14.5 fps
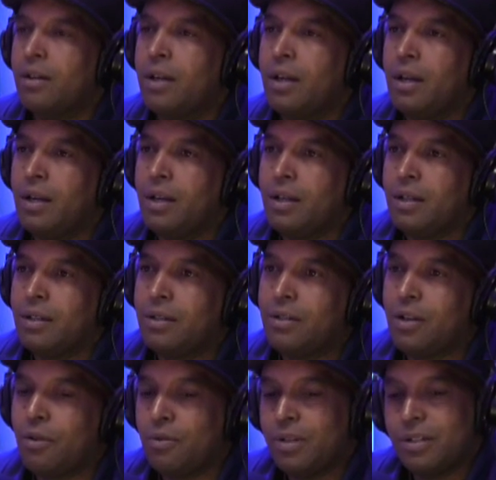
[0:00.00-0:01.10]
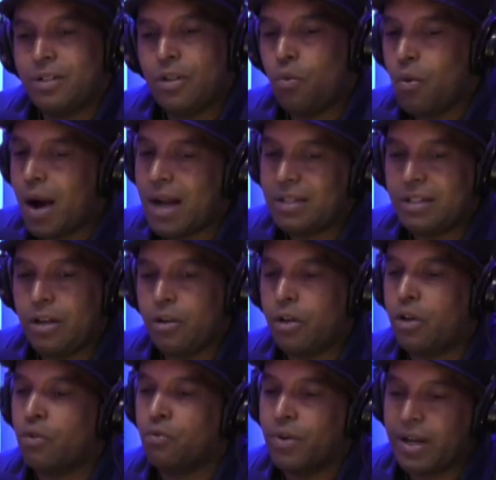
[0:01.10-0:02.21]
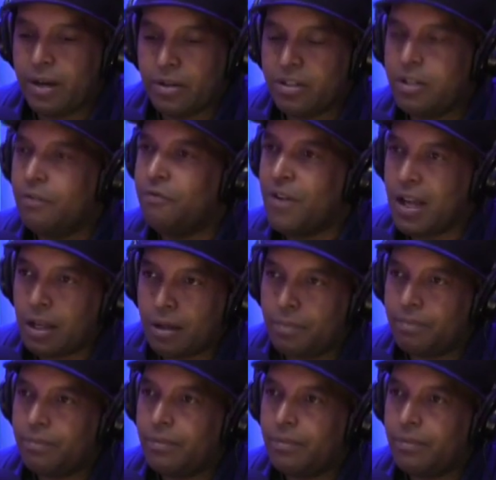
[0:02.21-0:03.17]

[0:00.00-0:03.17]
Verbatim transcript: Mm-hmm. So just to watch their careers develop